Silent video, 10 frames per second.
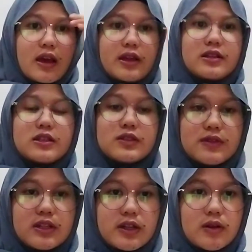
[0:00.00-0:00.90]
In this
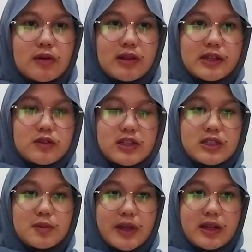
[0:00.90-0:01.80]
video, I would like to
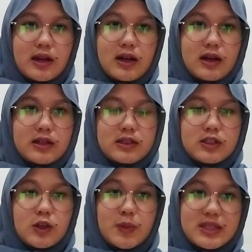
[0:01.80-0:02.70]
explain the
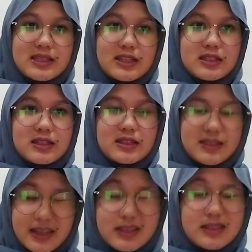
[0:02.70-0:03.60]
topic 6
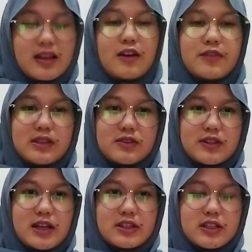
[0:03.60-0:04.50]
of
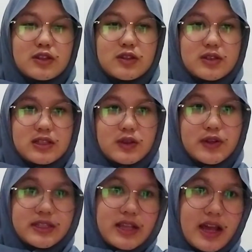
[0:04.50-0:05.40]
Introduction to
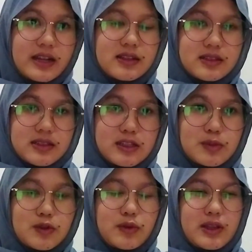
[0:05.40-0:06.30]
Discourse Analysis
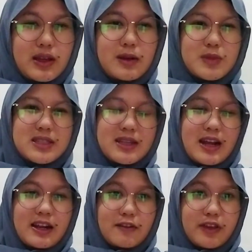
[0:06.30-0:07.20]
with Mr.
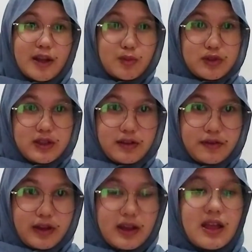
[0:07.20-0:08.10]
Hanafi and Bu
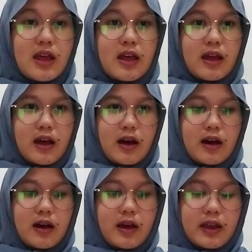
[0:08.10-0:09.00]
Shilva
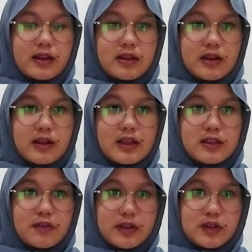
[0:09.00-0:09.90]
in the class
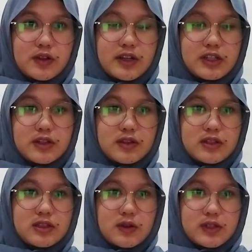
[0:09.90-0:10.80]
of Introduction to
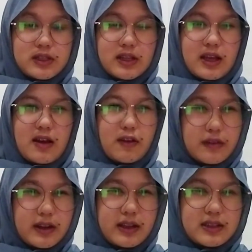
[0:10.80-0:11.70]
Discourse of
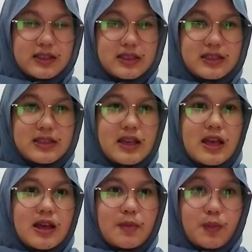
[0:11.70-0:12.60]
Analysis
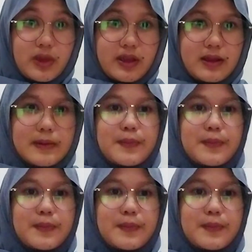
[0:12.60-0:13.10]
B.